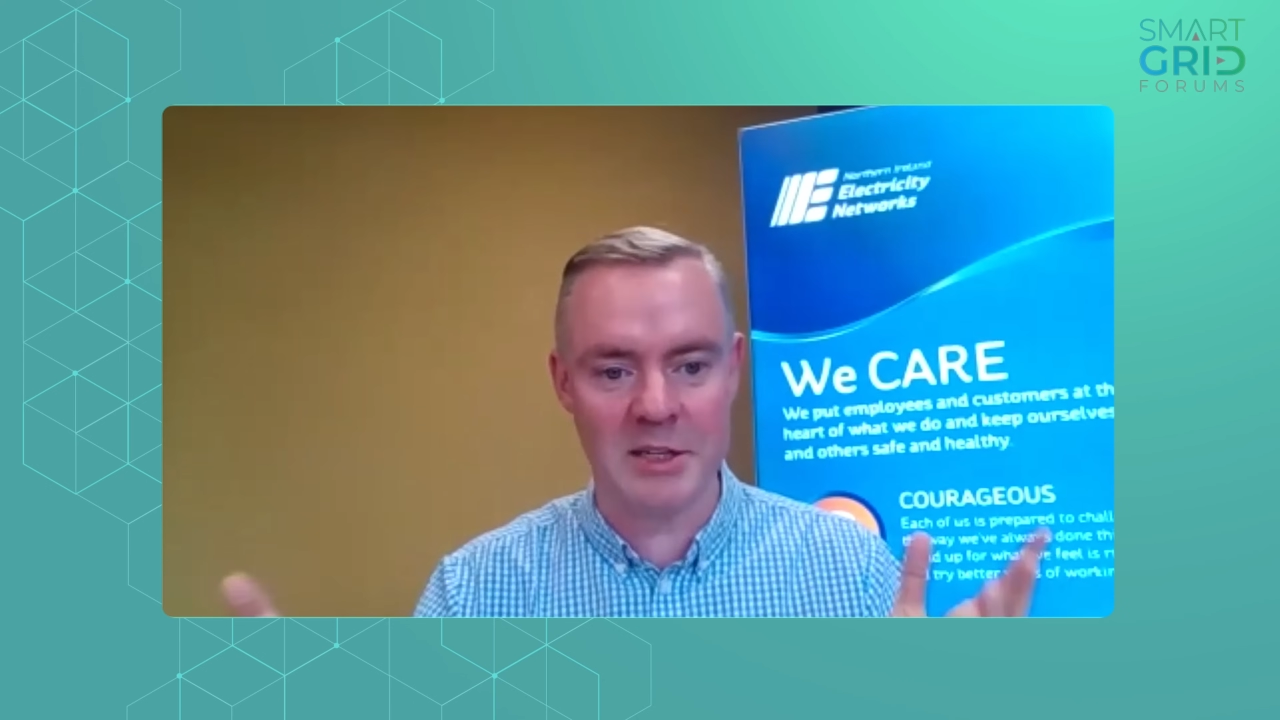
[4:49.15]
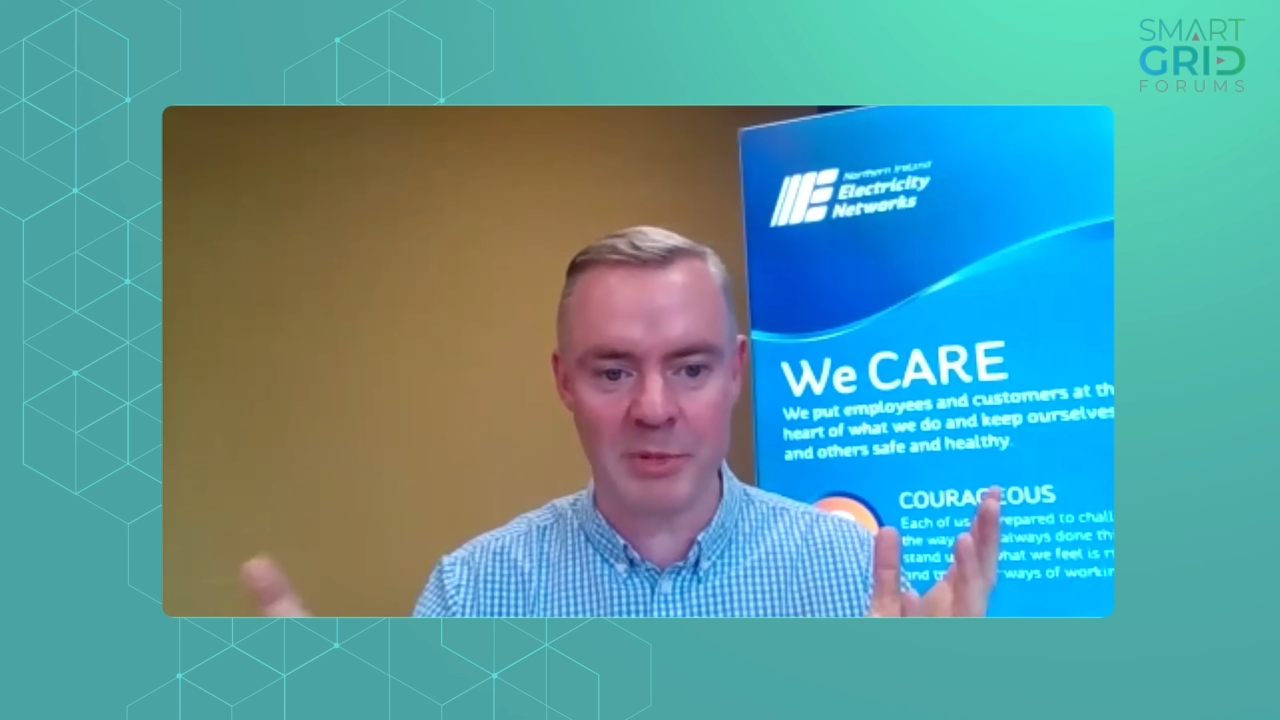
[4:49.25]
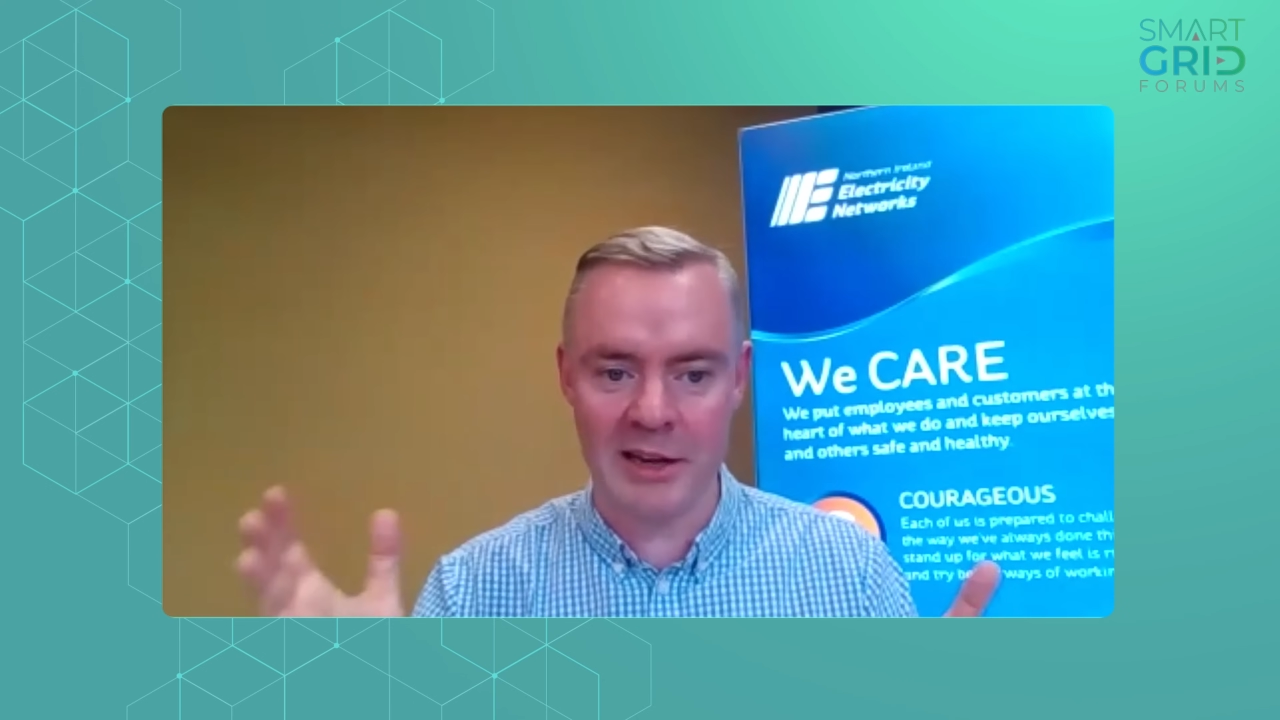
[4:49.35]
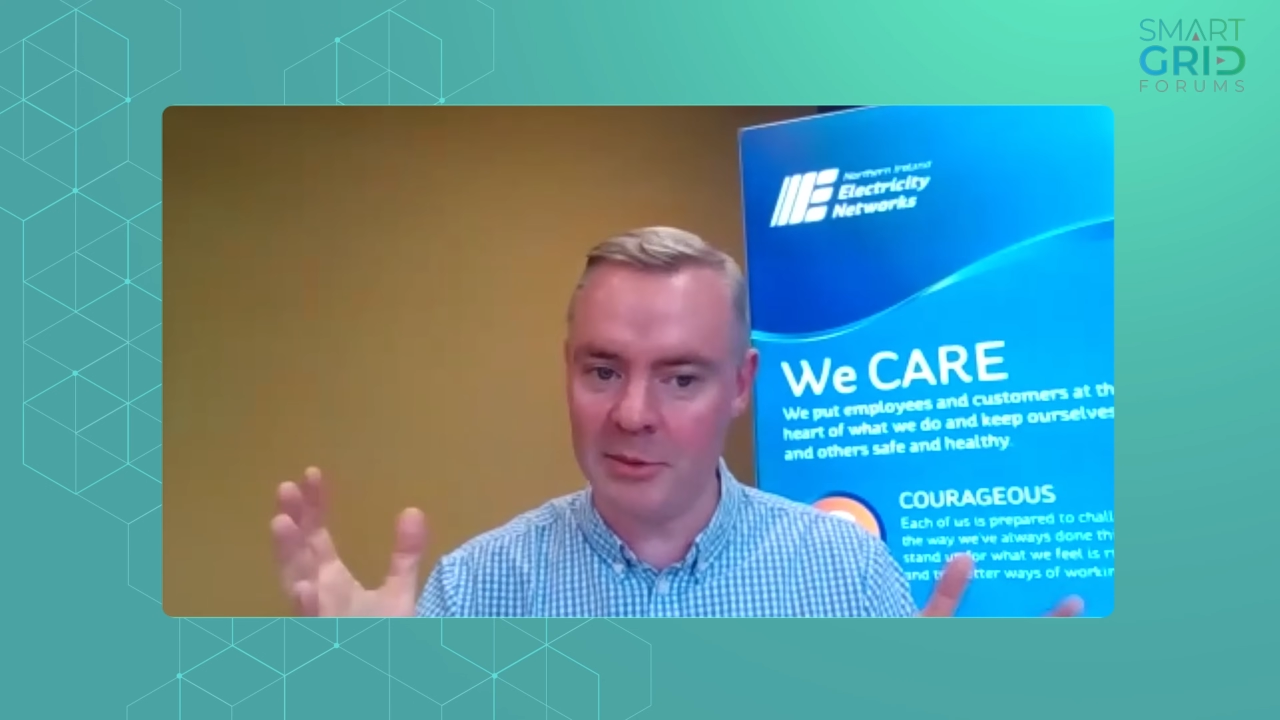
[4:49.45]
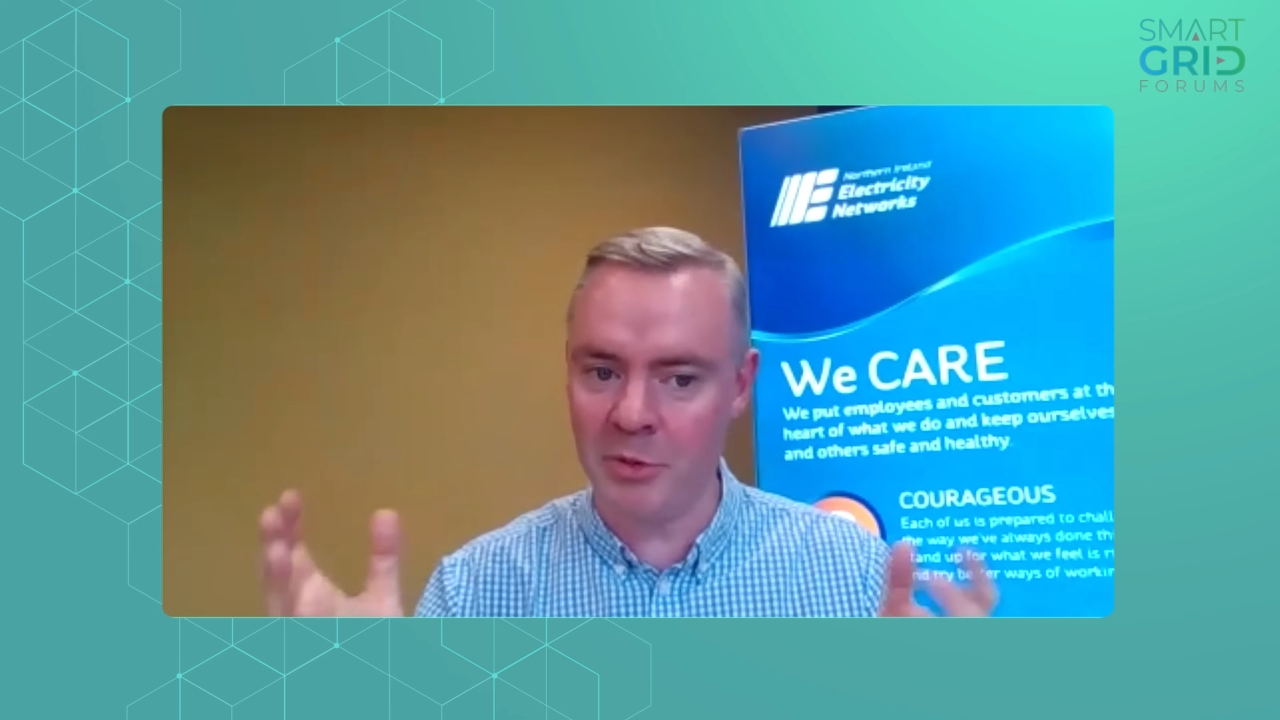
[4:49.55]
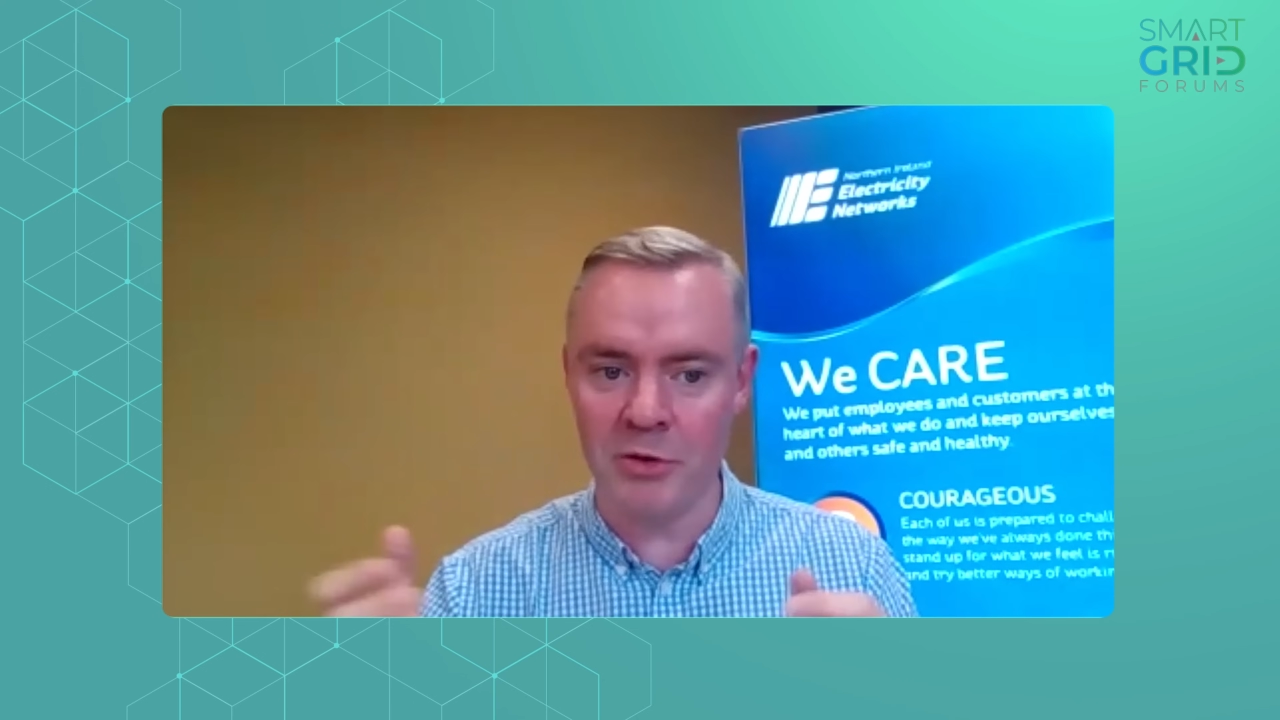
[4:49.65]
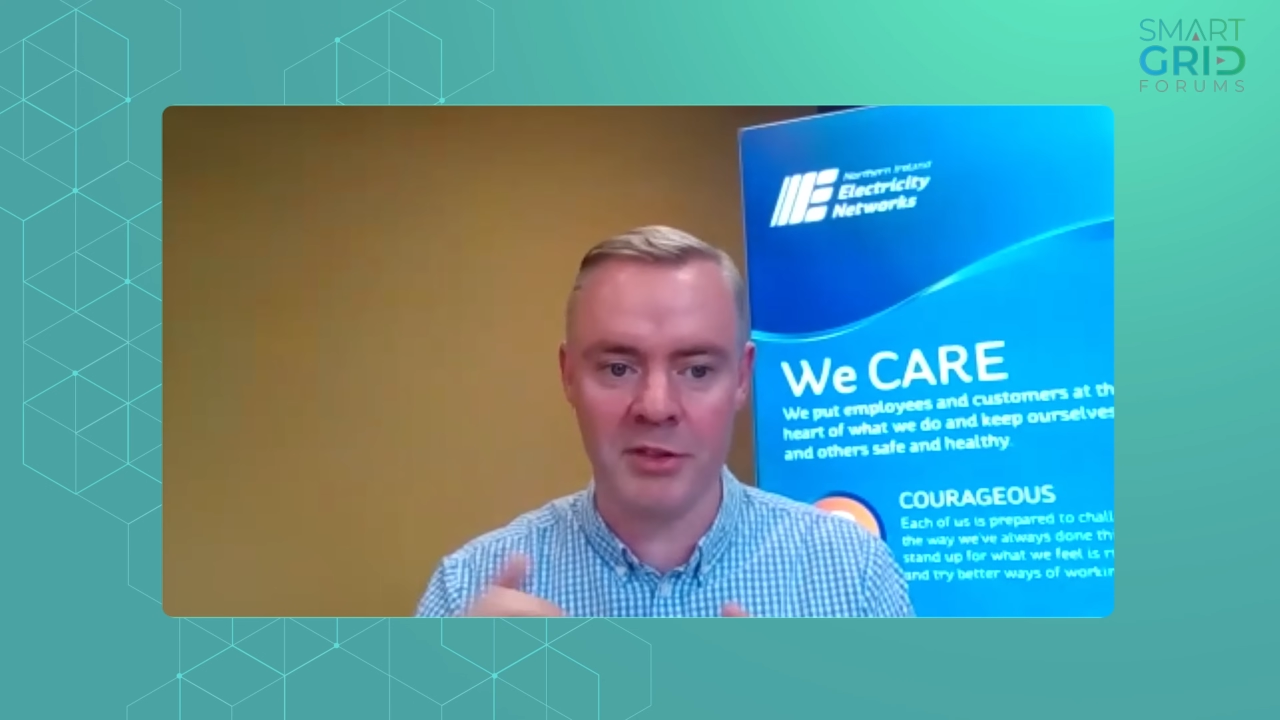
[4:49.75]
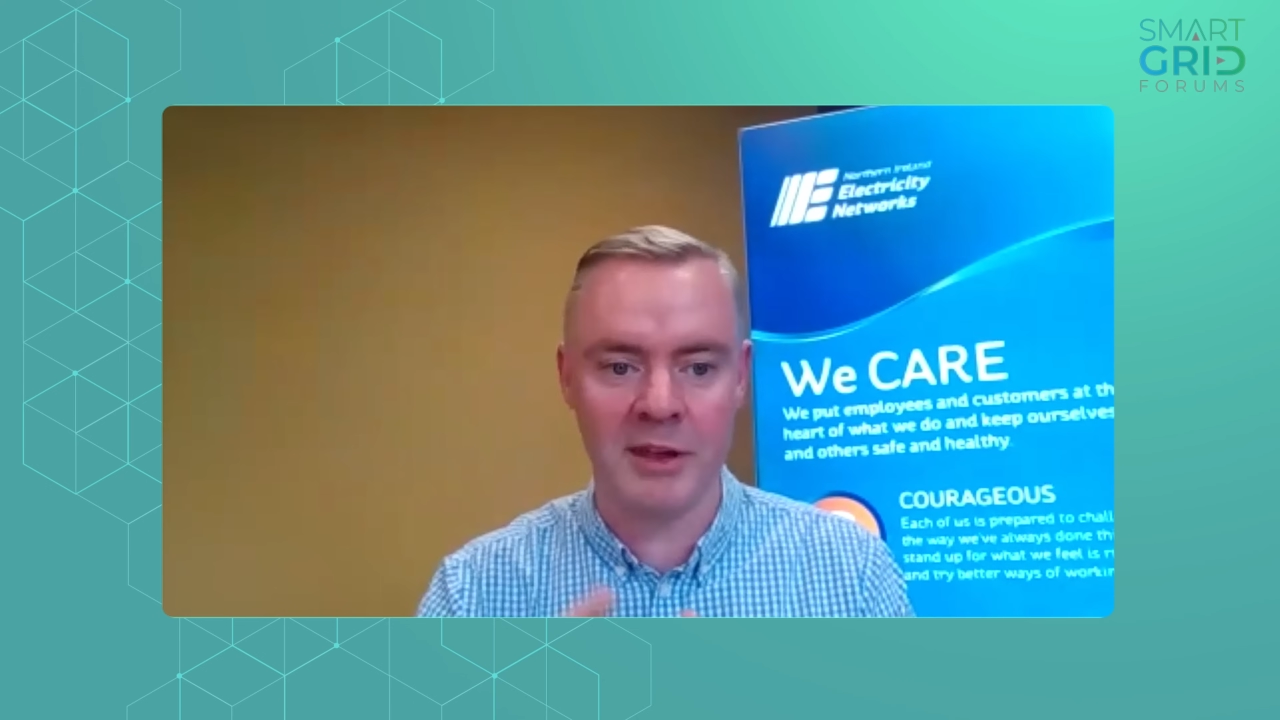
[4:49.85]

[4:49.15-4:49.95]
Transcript: blend of both